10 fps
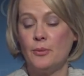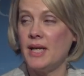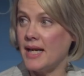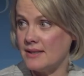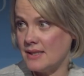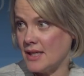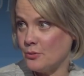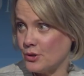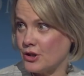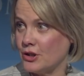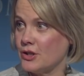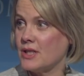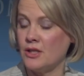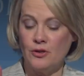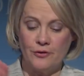We had state
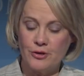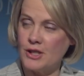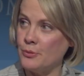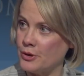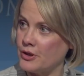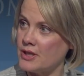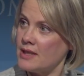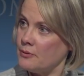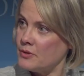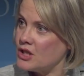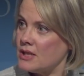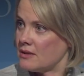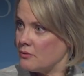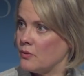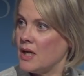workers, university workers, and then we
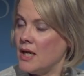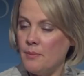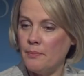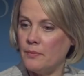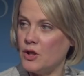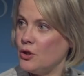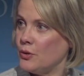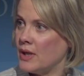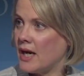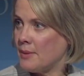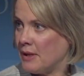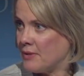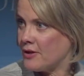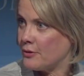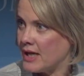just... You and I, my
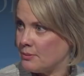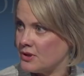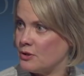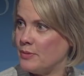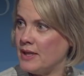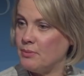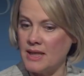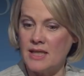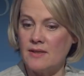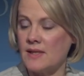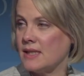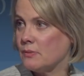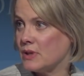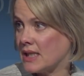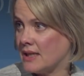mother, were able to be plaintiffs
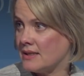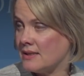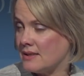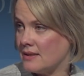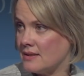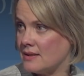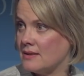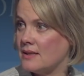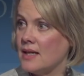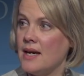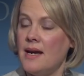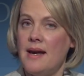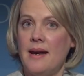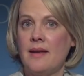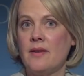as Wisconsin citizens.
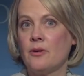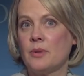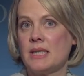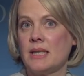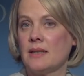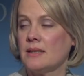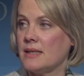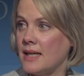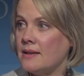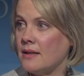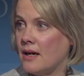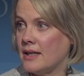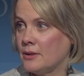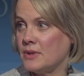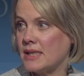And there was a state law
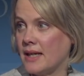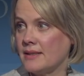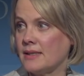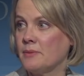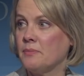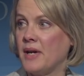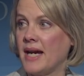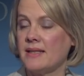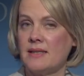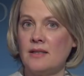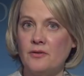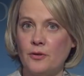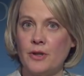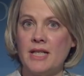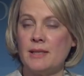in Wisconsin, passed in the
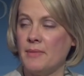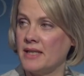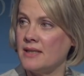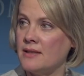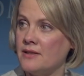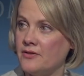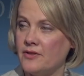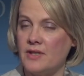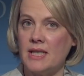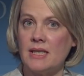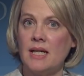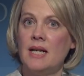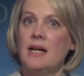40s, amended in the 50s,